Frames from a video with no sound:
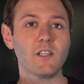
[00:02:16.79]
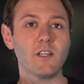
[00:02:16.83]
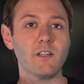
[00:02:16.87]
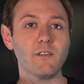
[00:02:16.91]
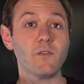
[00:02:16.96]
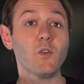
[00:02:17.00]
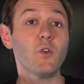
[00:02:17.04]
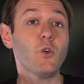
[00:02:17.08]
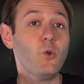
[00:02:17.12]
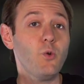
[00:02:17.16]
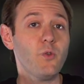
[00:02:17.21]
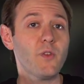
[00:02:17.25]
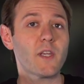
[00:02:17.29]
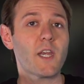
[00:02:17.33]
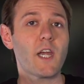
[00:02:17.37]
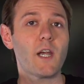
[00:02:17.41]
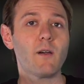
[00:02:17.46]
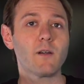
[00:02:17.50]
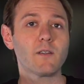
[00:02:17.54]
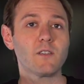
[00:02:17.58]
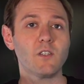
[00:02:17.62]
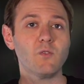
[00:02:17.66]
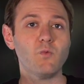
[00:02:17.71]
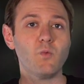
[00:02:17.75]
of who the
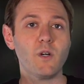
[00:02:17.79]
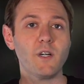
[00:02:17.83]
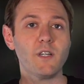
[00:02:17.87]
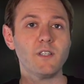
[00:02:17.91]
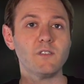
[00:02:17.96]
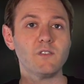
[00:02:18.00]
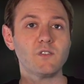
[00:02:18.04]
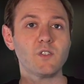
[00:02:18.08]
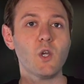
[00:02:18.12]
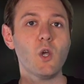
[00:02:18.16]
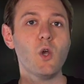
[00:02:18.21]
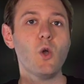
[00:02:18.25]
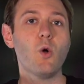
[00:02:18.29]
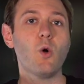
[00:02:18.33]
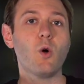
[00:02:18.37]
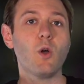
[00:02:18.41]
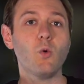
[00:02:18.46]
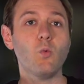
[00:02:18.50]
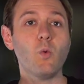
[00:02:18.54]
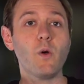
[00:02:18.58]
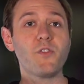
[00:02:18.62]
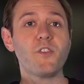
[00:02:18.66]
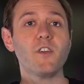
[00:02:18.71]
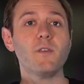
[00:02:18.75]
character was
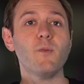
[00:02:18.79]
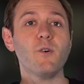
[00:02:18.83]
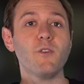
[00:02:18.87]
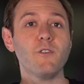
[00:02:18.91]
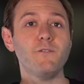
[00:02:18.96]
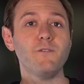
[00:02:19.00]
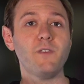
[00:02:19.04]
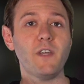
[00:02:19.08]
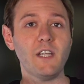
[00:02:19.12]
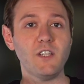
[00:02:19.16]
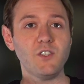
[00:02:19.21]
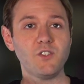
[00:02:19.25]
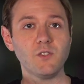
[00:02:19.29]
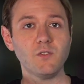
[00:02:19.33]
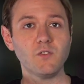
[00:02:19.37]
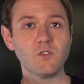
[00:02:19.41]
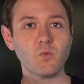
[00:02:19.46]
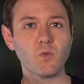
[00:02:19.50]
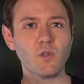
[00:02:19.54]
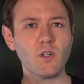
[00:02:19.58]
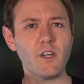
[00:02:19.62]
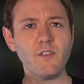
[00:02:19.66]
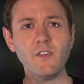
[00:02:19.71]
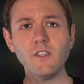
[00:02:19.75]
or what their motivations were.